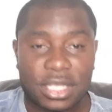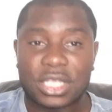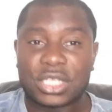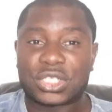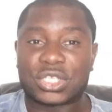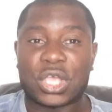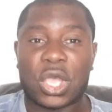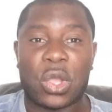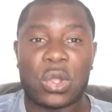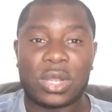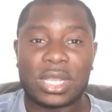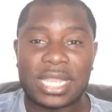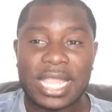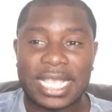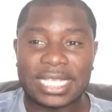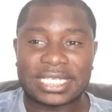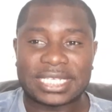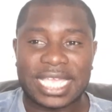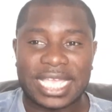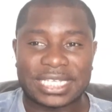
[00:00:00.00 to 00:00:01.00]
So
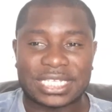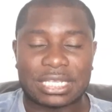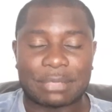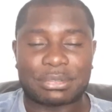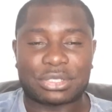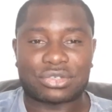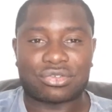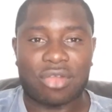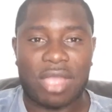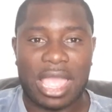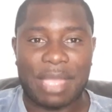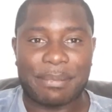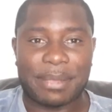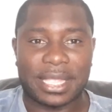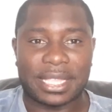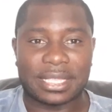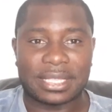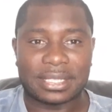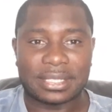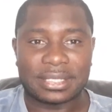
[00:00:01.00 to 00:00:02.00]
let's get
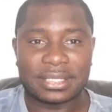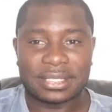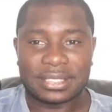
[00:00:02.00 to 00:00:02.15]
subscribing.